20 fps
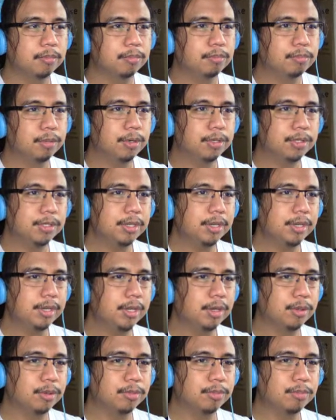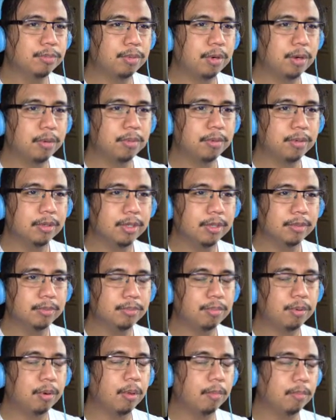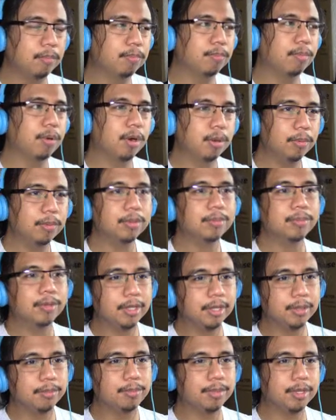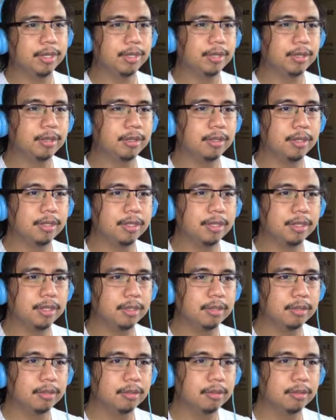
Personally, I would probably pro probably pick the